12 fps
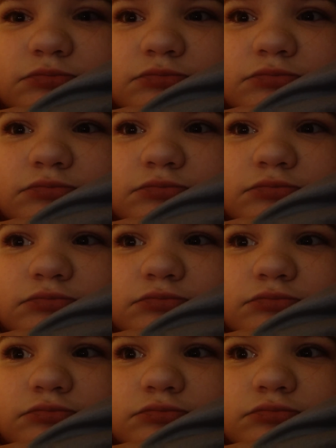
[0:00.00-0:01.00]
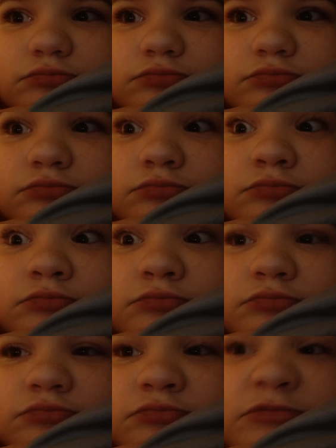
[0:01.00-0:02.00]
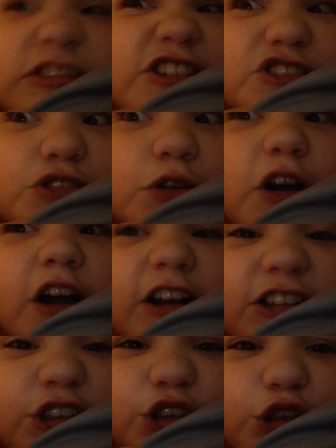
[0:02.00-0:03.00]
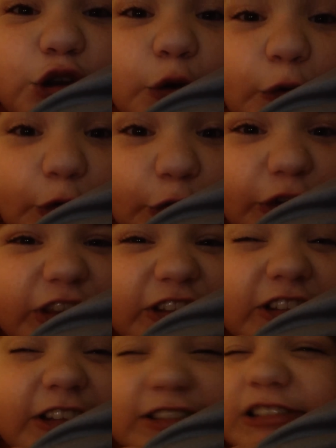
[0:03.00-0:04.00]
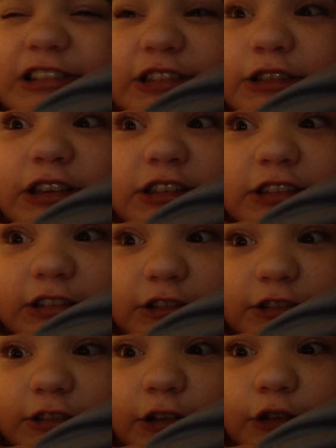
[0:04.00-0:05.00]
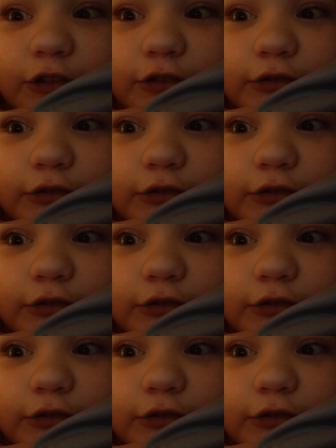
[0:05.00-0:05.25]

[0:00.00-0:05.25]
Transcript: Mm. It's so hard because you don't want to look at the lens because you can't see yourself.